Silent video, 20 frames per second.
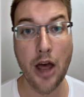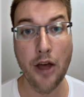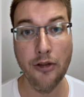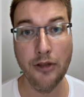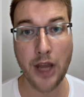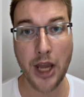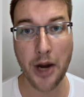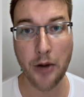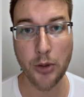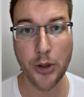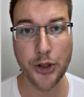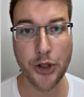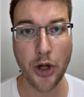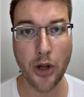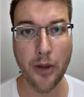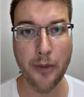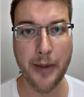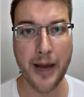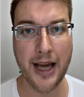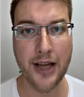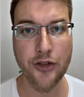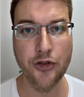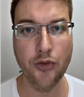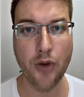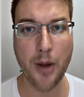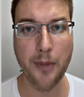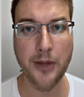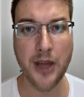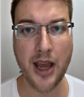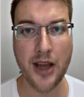The euro dollar pair
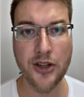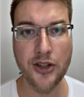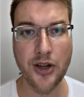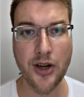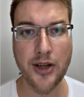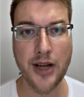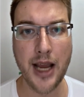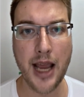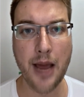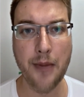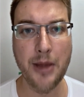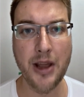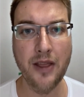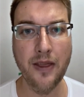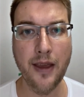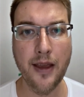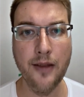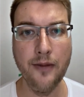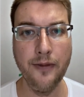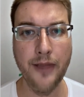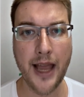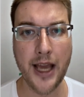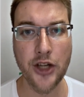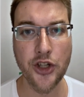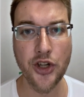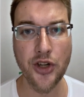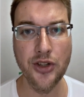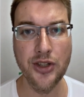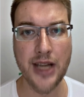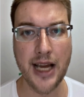dropped yesterday amid the
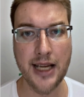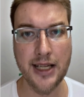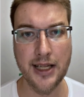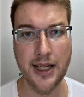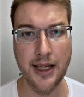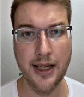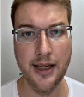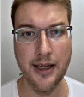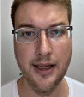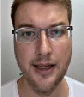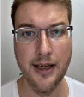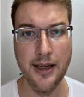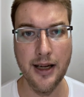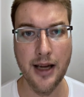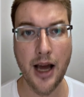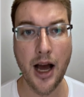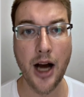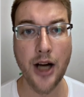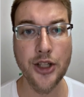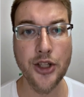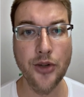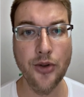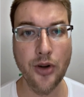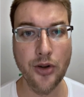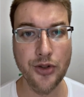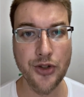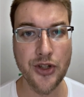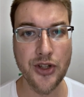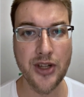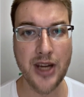inflation data. I do
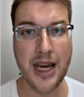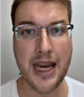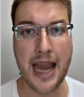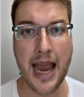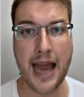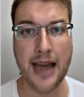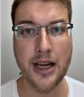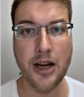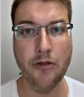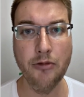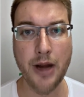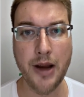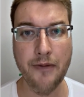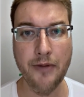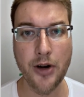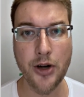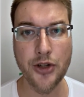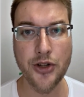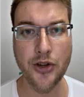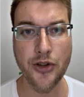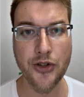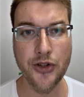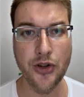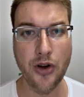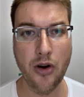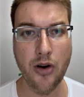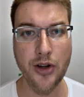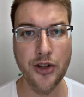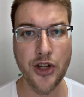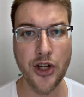not see any reversal
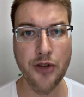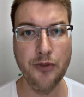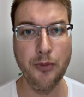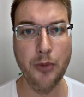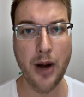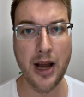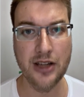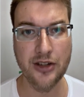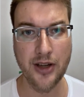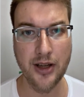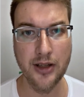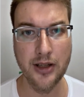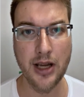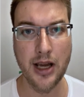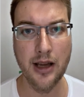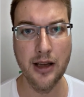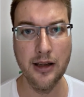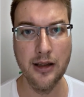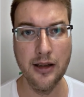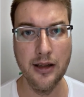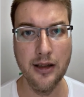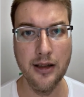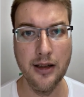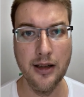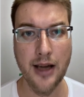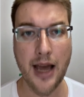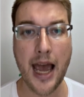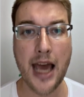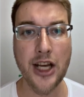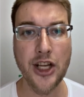signs at present.
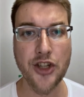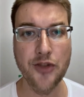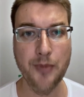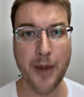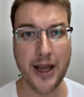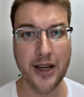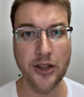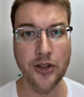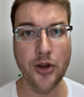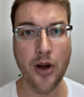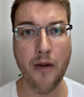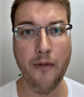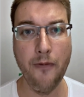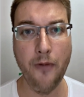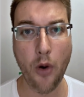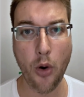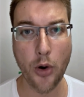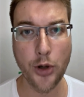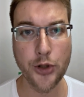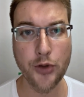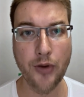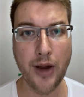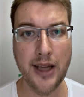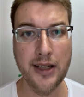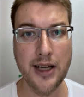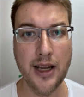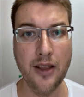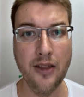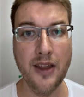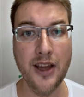It is better to avoid
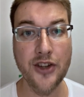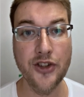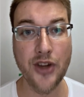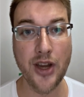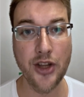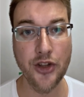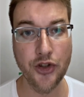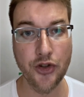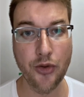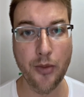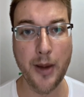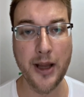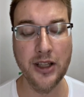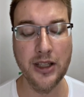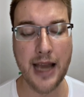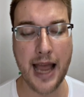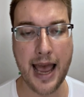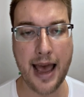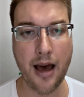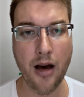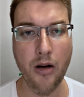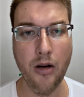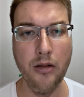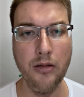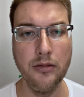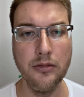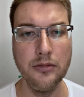trading this instrument now.